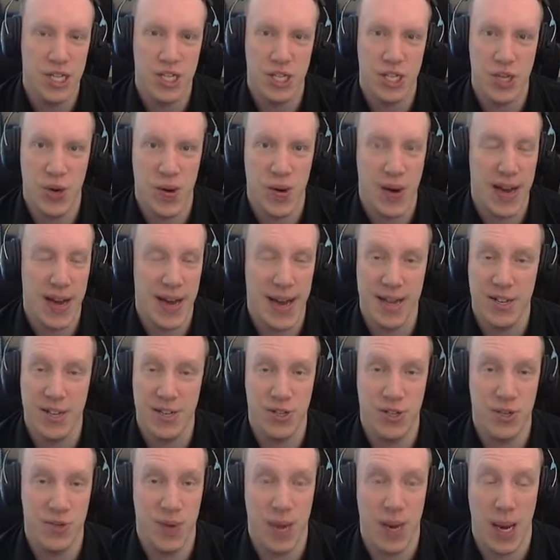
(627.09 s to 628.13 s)
So I
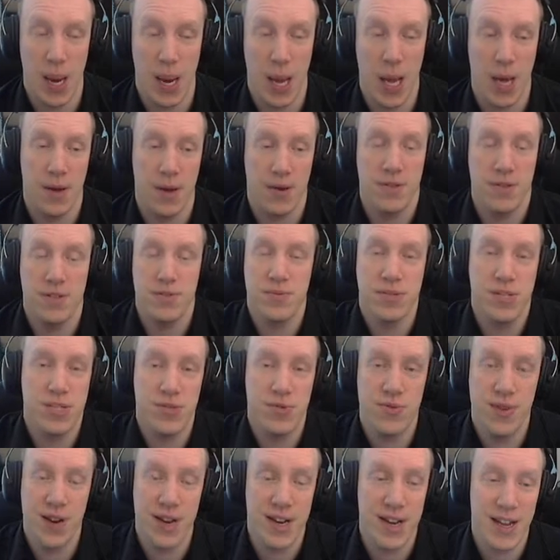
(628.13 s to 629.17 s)
had to do a lot of
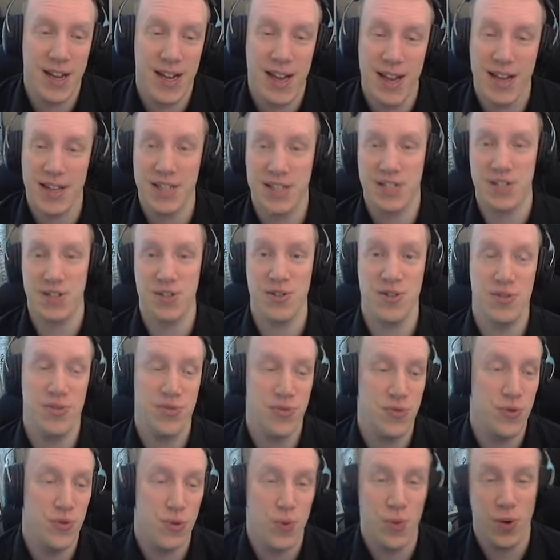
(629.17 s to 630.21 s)
switch training, as
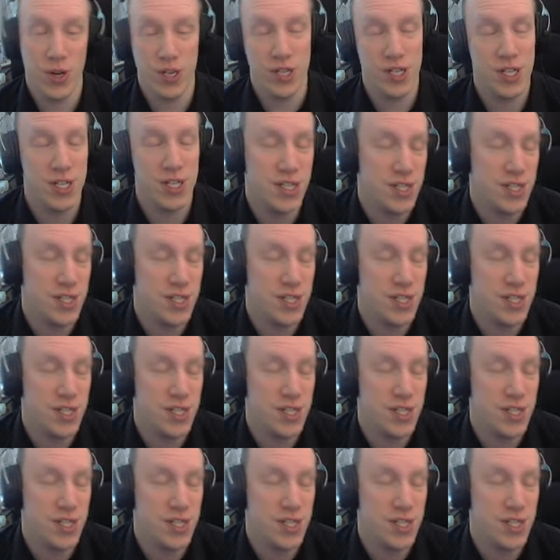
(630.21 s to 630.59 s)
you who watch